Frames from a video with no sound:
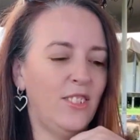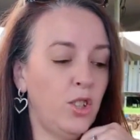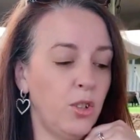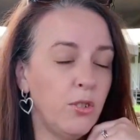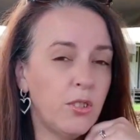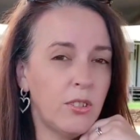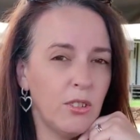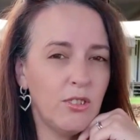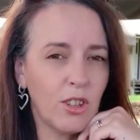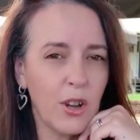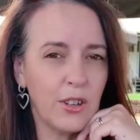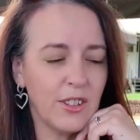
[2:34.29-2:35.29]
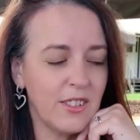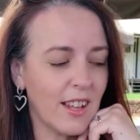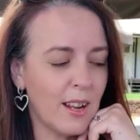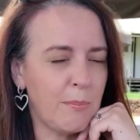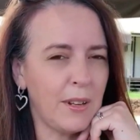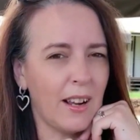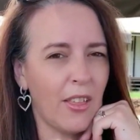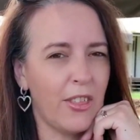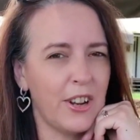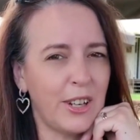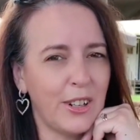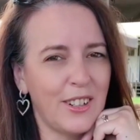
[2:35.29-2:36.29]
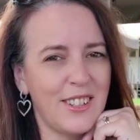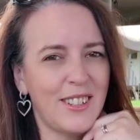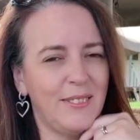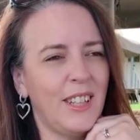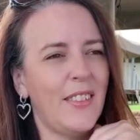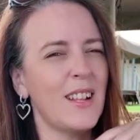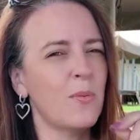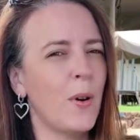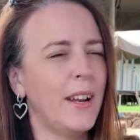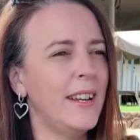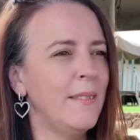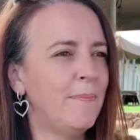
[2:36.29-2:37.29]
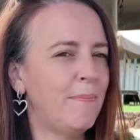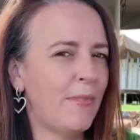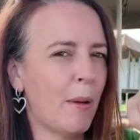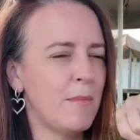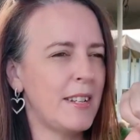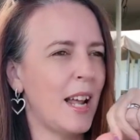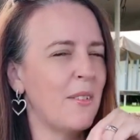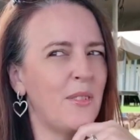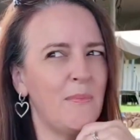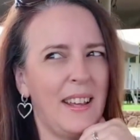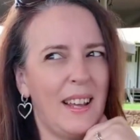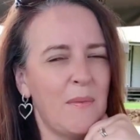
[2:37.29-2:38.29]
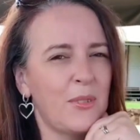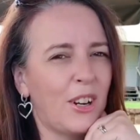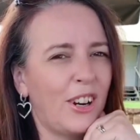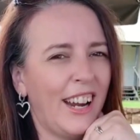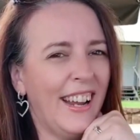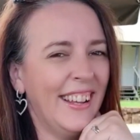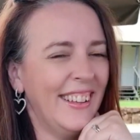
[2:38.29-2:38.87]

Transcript: Two sodas and a beer, $30. So that's one thumbs down from me, I'm sorry.